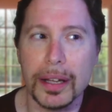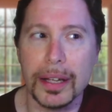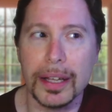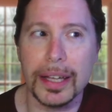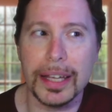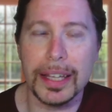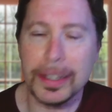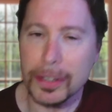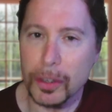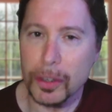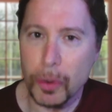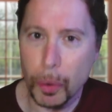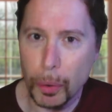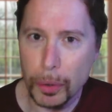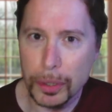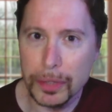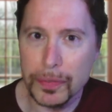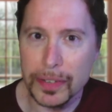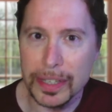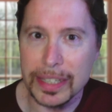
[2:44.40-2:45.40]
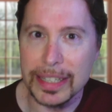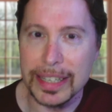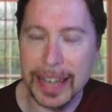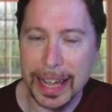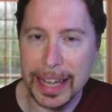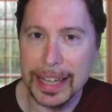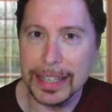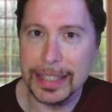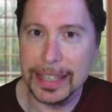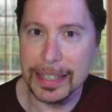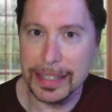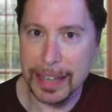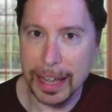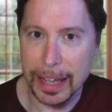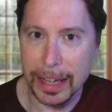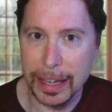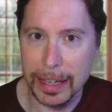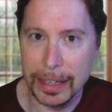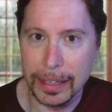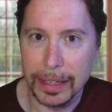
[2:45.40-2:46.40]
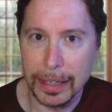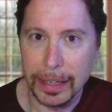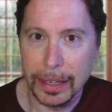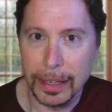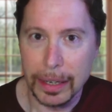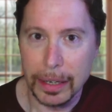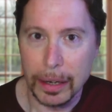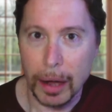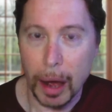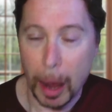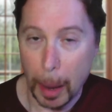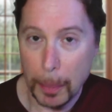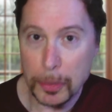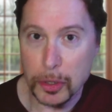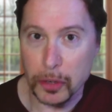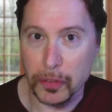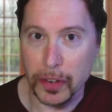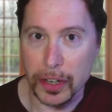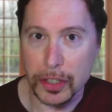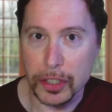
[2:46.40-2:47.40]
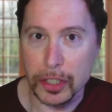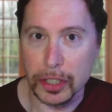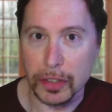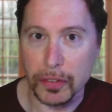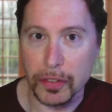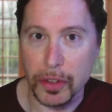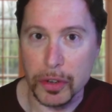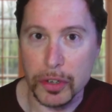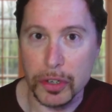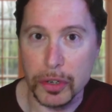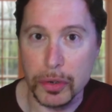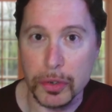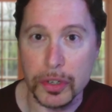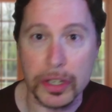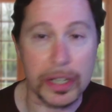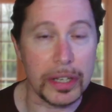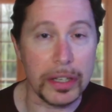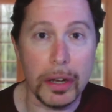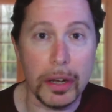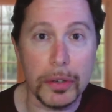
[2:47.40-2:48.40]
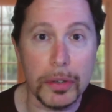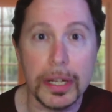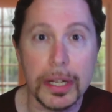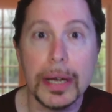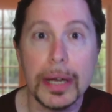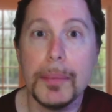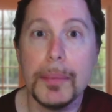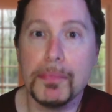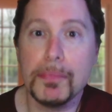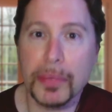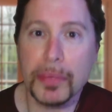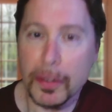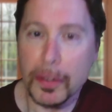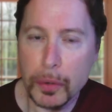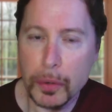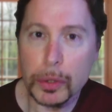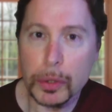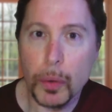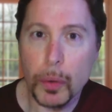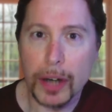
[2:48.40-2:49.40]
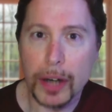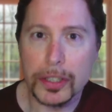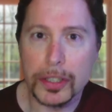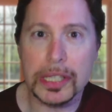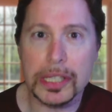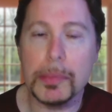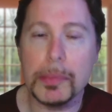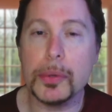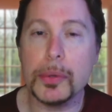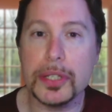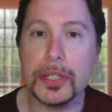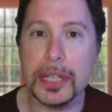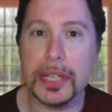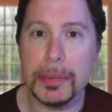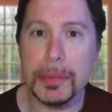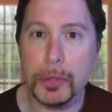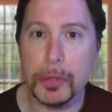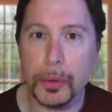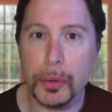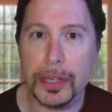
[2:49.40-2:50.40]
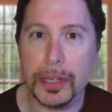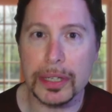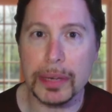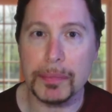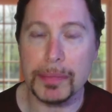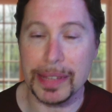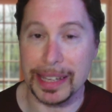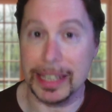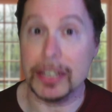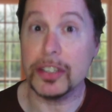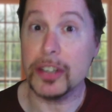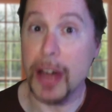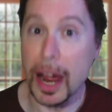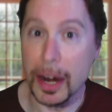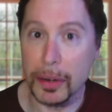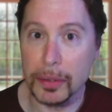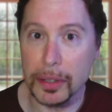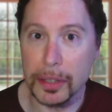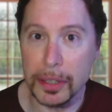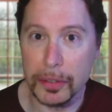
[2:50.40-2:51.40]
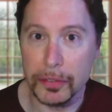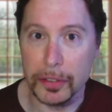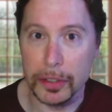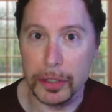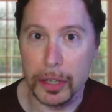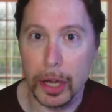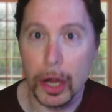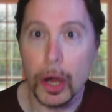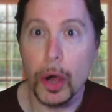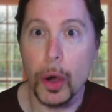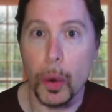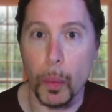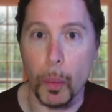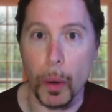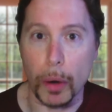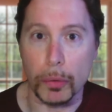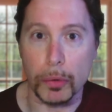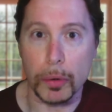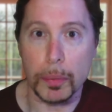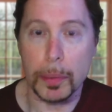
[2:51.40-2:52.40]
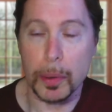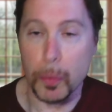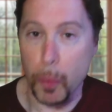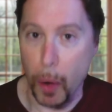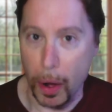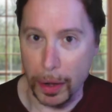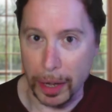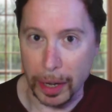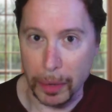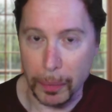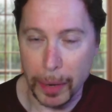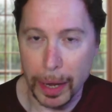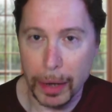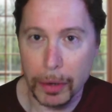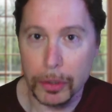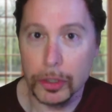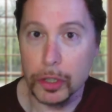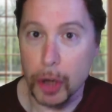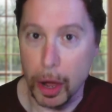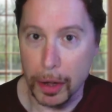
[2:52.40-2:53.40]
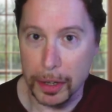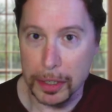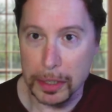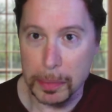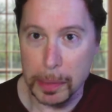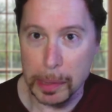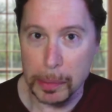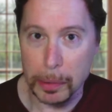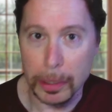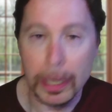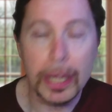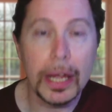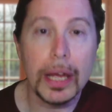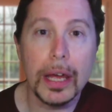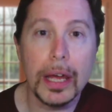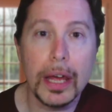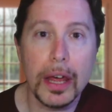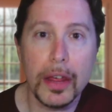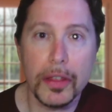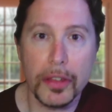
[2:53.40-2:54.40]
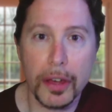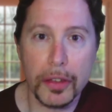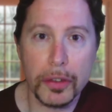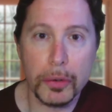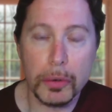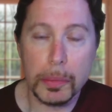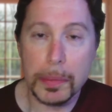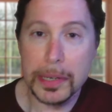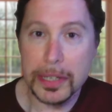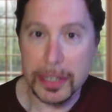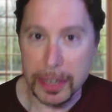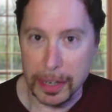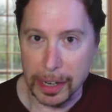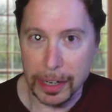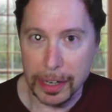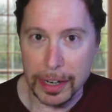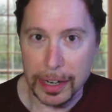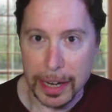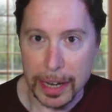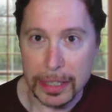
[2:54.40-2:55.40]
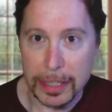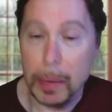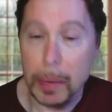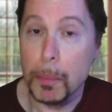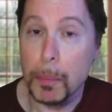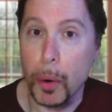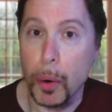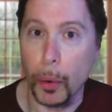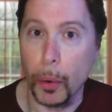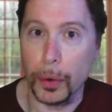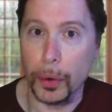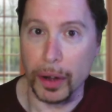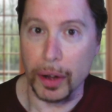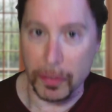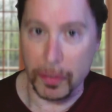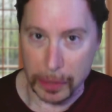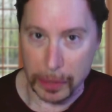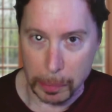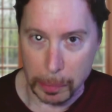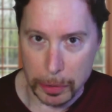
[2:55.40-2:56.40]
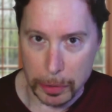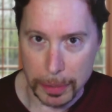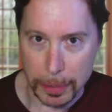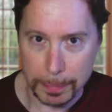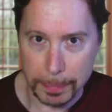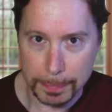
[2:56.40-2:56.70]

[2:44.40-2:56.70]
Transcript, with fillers: in the course of a day to day observation of those two CEOs, if you were to watch them, you would see them doing something entirely different. One would be walking around, talking to people. The other would be sitting at a desk, poring over numbers.